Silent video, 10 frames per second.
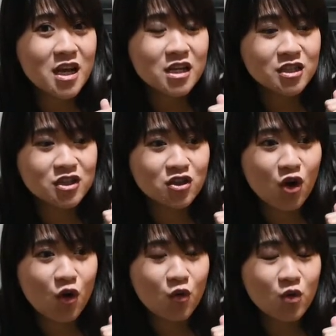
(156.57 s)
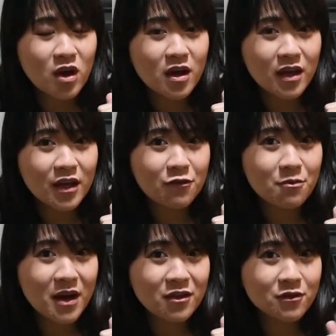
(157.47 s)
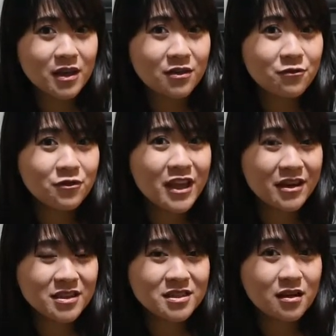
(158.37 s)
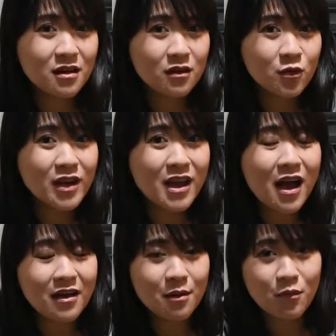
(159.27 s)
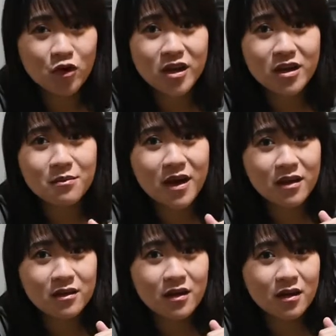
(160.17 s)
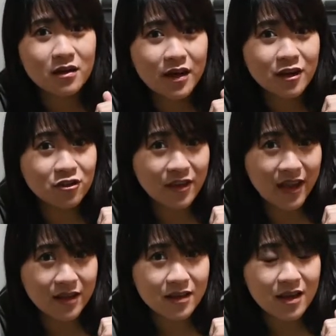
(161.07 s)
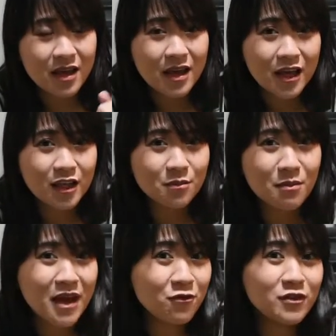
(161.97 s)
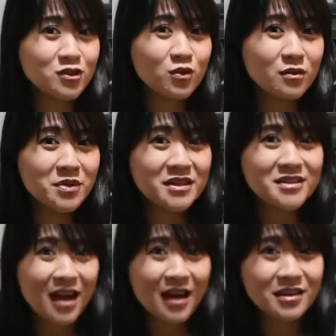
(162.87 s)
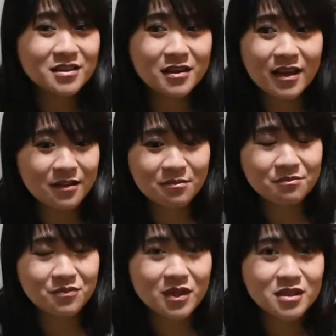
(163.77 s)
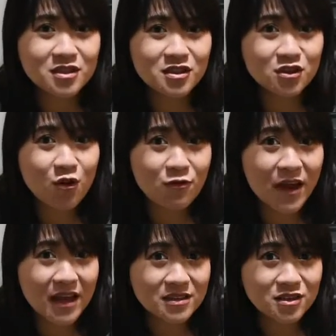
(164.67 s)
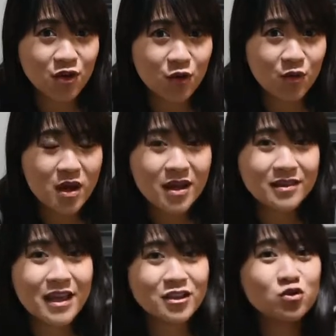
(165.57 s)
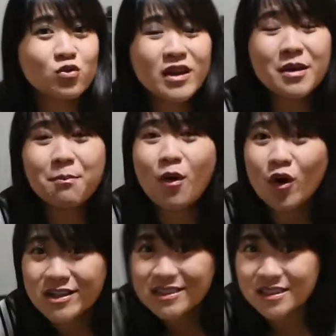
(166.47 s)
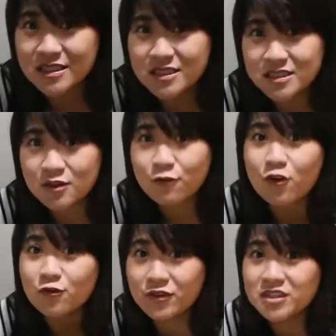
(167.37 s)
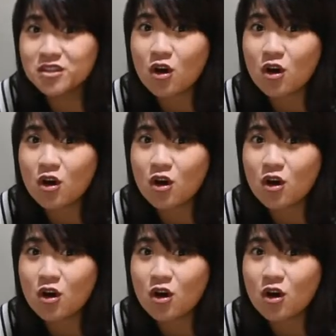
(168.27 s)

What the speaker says: So if there is a really high ammonia in my air tank, my fish will be die like so fast. So that's really poisonous for fish